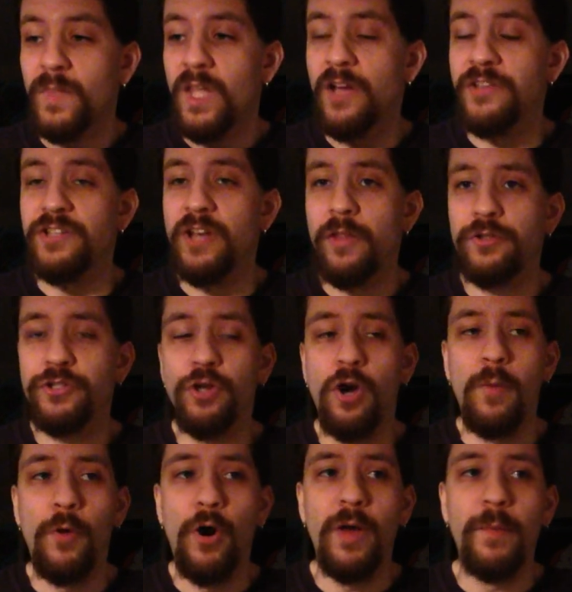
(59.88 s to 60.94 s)
there's another show
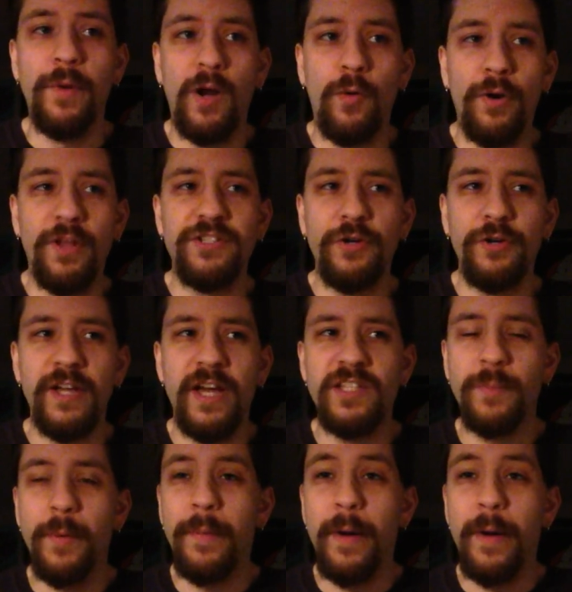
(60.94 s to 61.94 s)
I'm on, but I want to tell you guys about